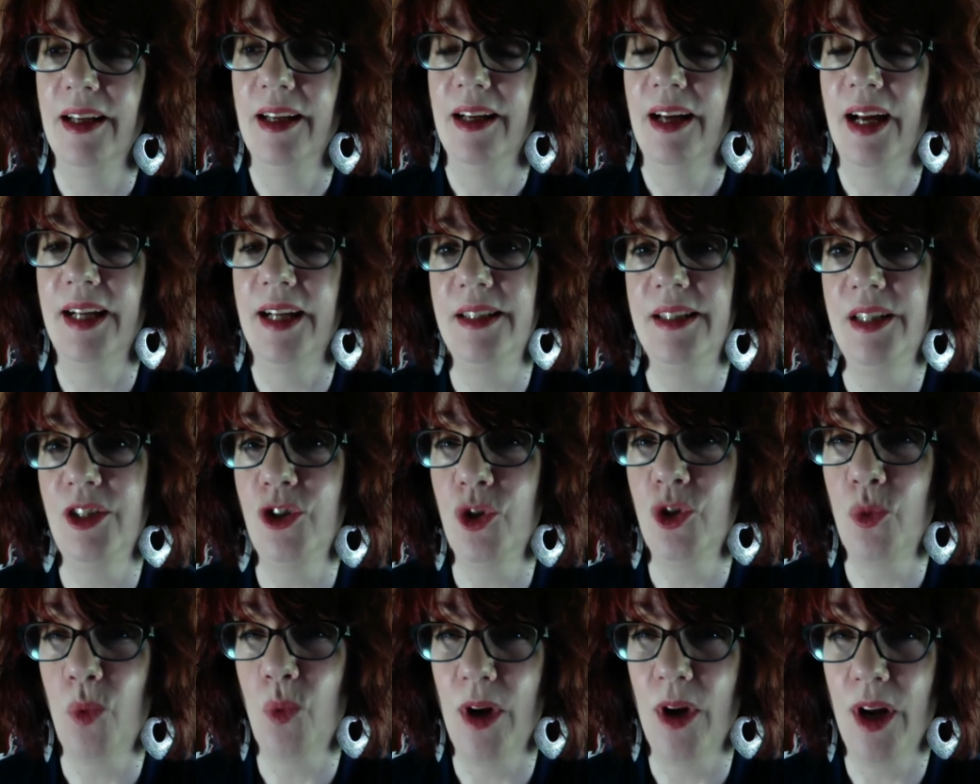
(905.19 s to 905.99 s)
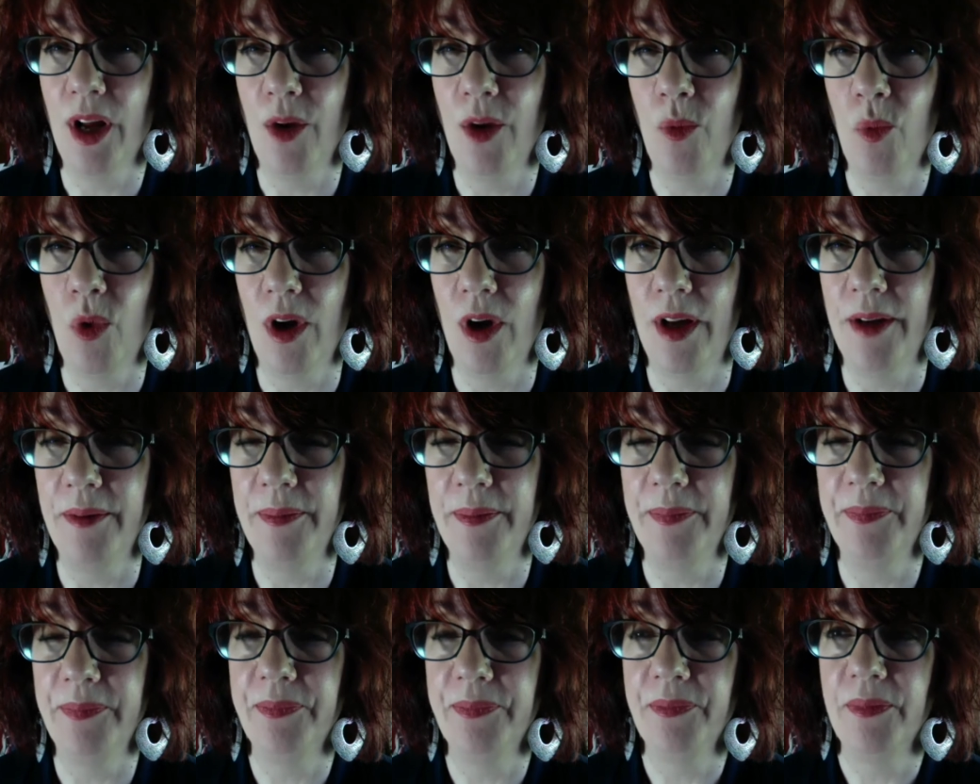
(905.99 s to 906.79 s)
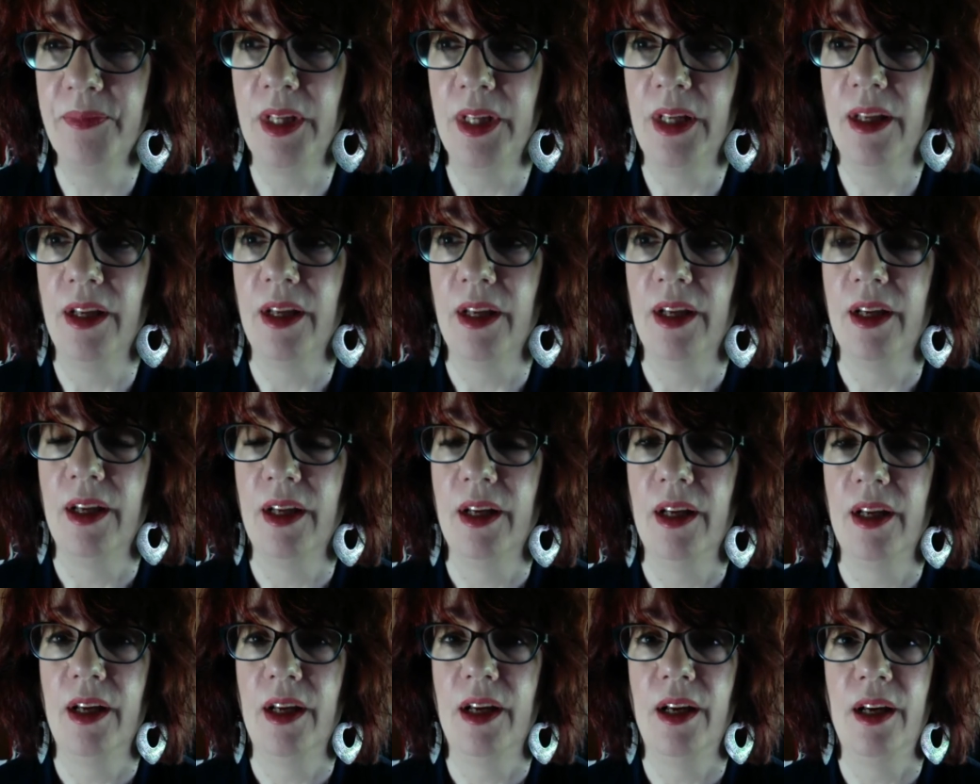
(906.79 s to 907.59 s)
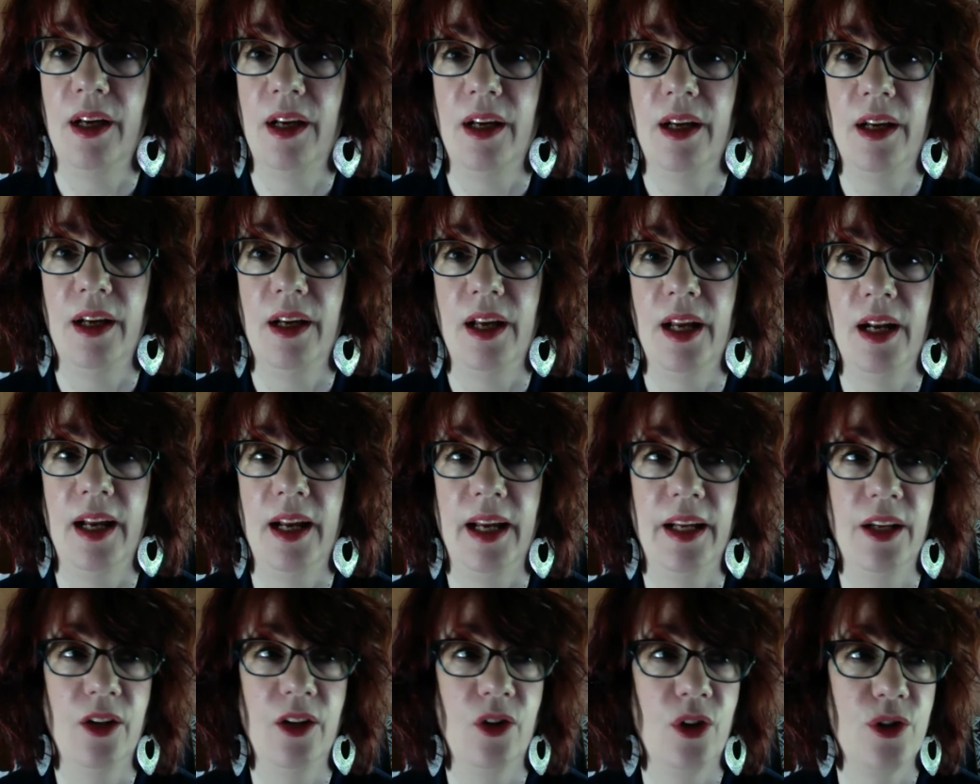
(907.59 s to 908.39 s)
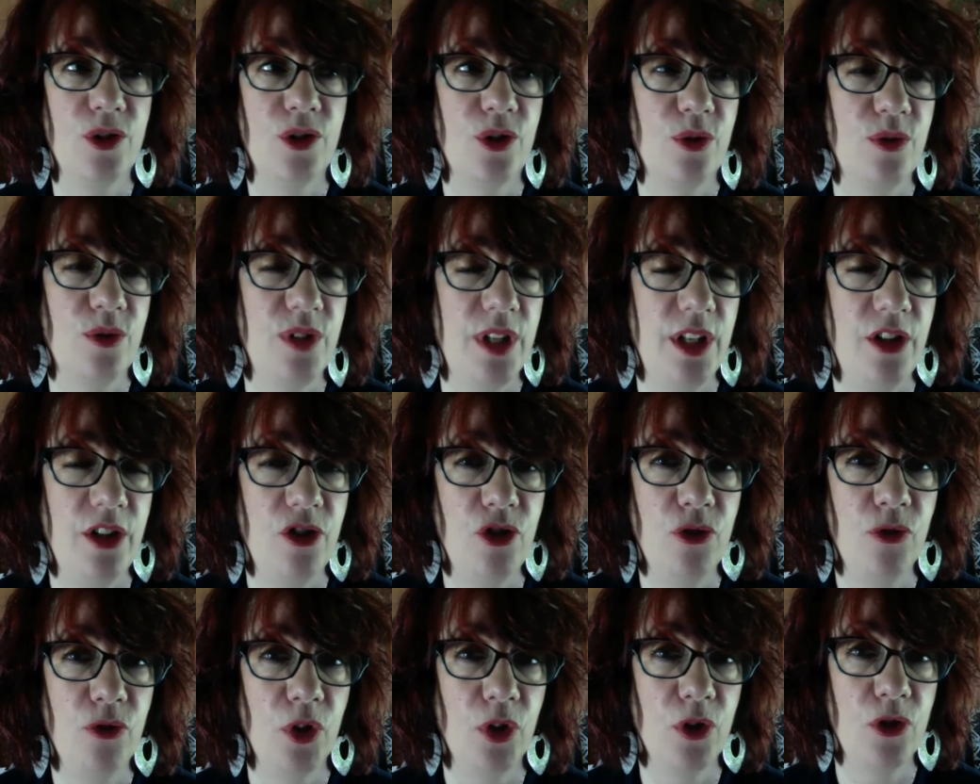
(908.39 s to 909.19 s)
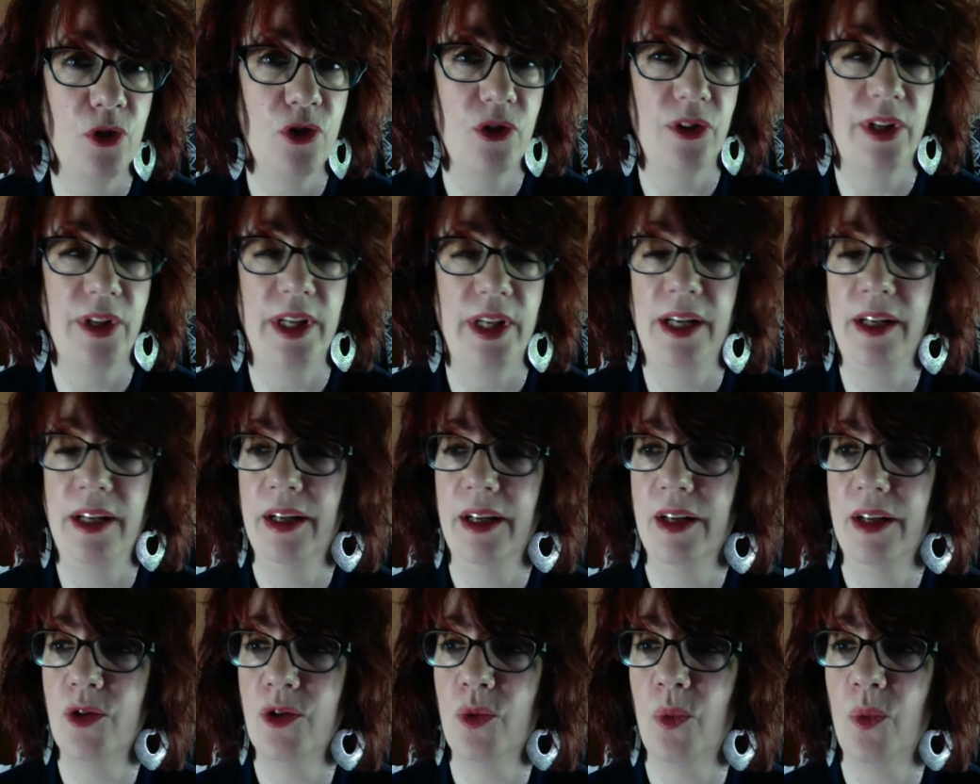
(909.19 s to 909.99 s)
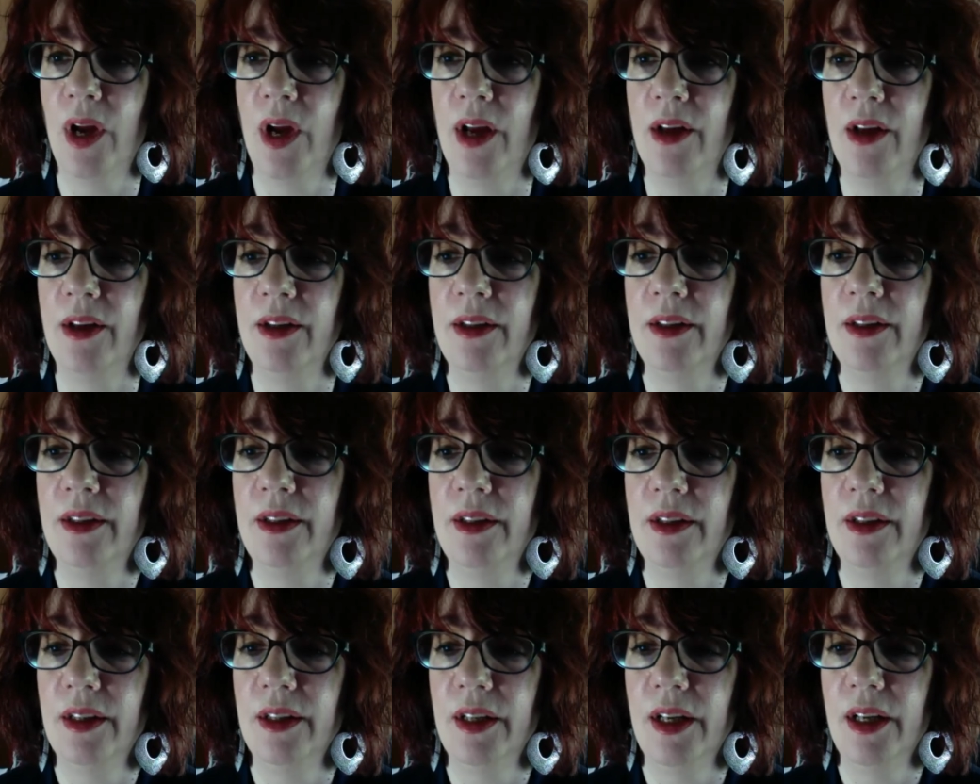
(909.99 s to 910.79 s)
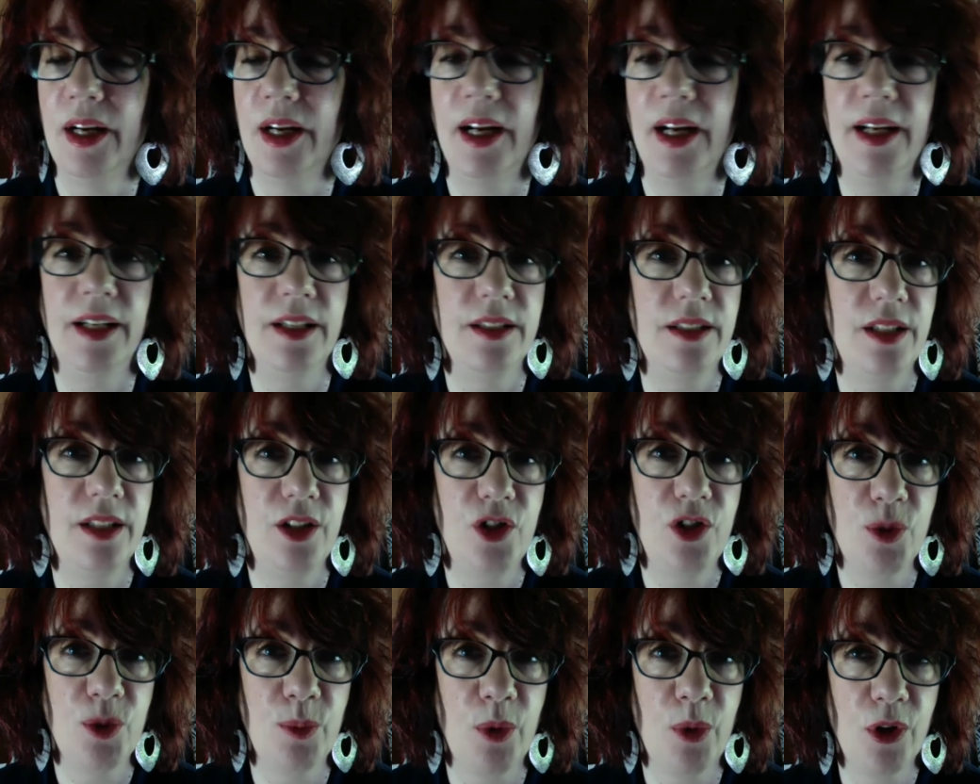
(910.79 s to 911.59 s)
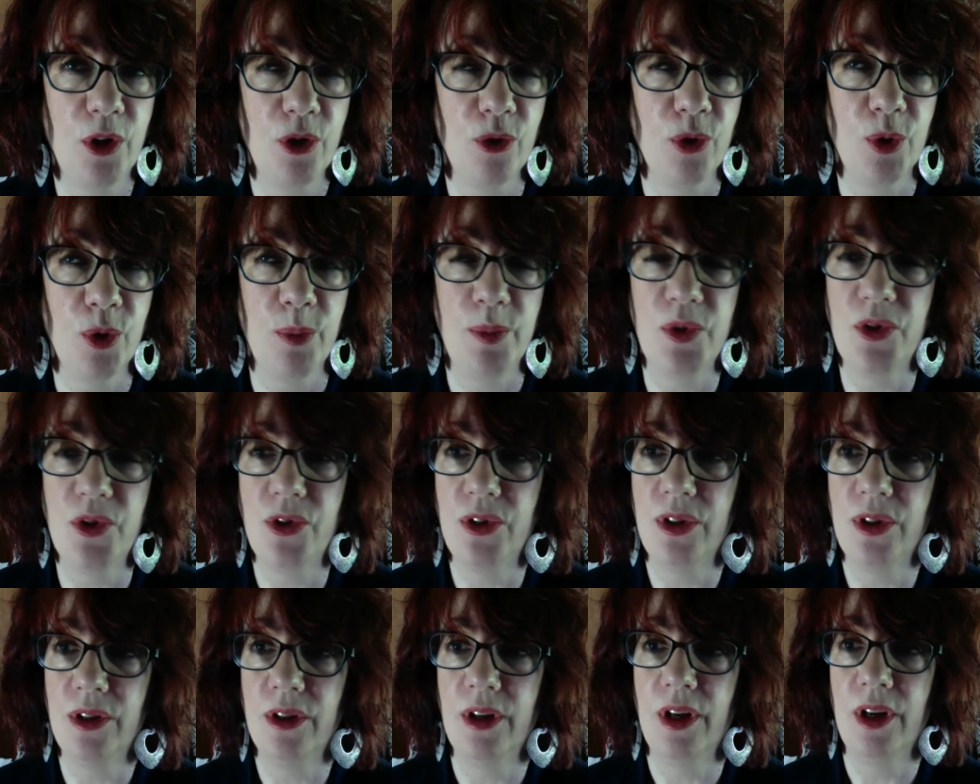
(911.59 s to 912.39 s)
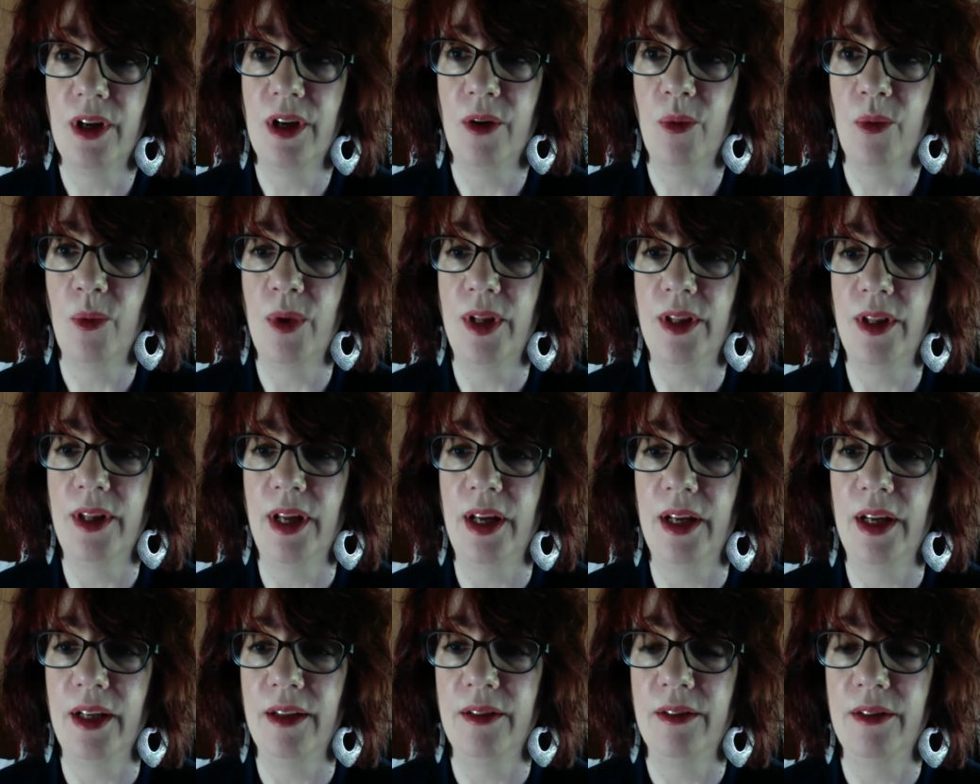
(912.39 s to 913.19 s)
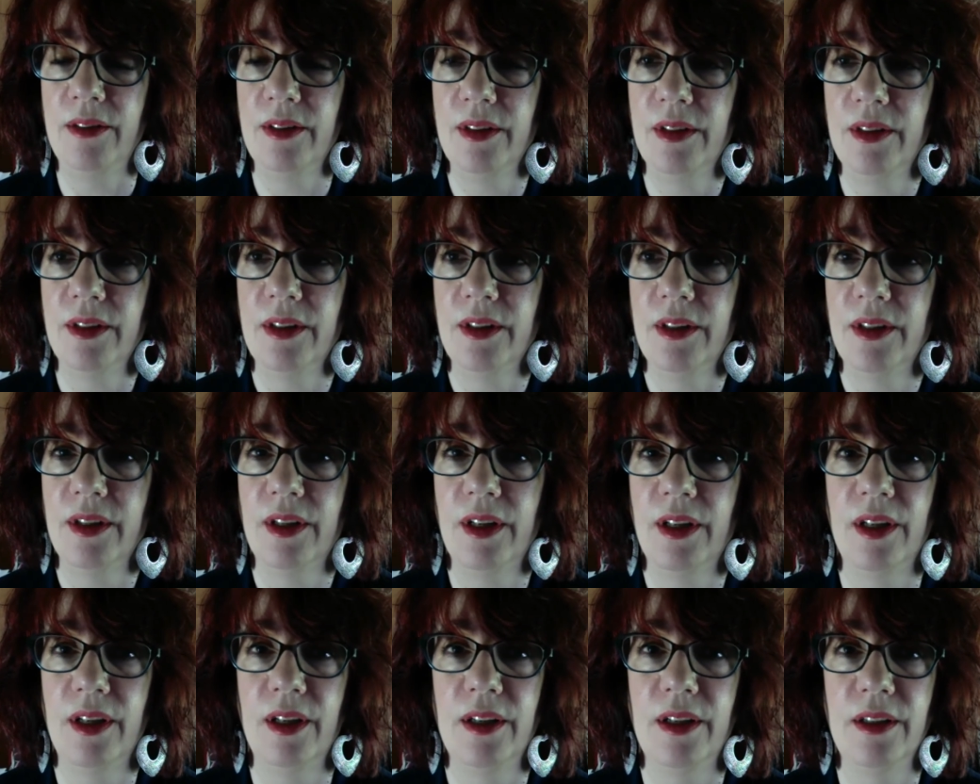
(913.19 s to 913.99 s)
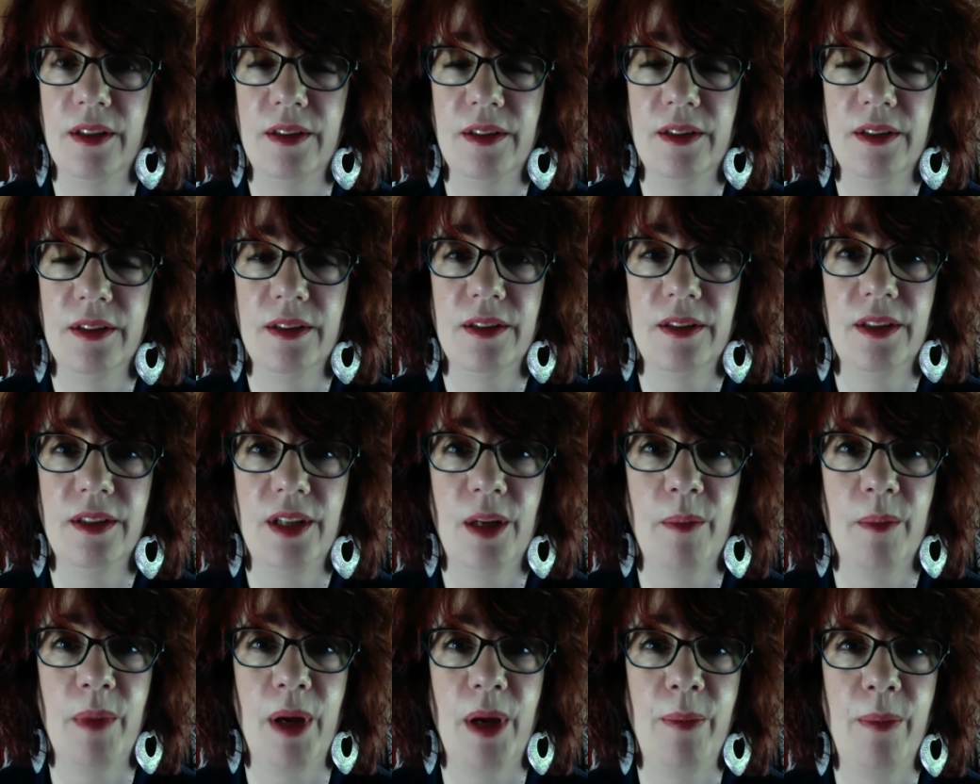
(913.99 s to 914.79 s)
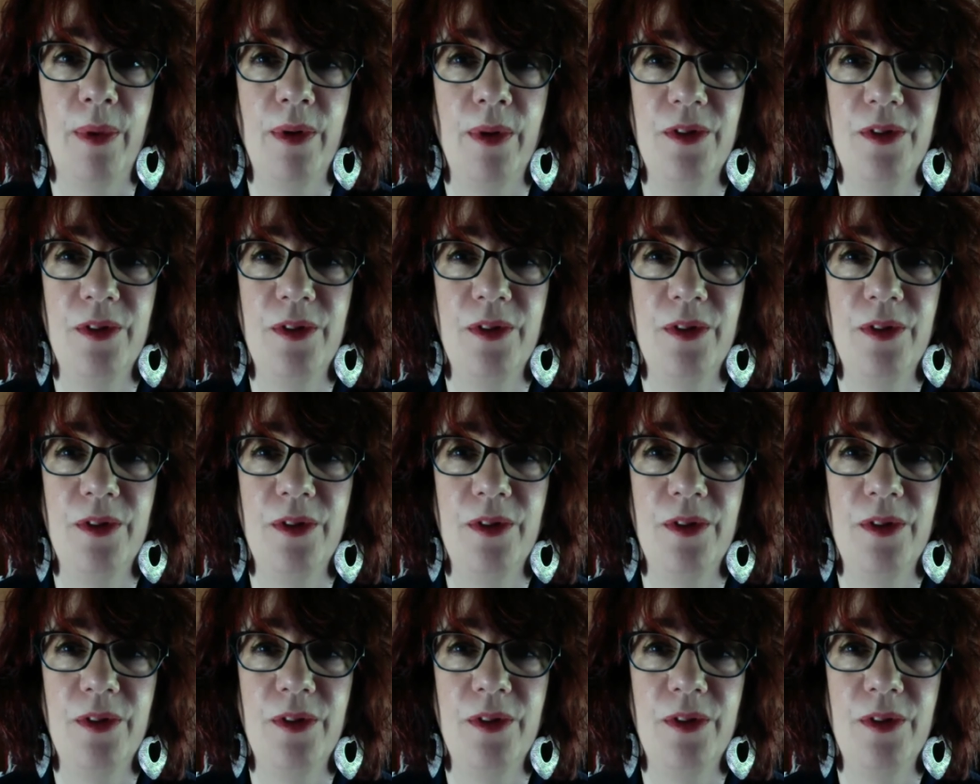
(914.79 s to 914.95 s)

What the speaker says: I teach one-on-one, and I can also teach virtually as well. And I can teach small groups when they come up.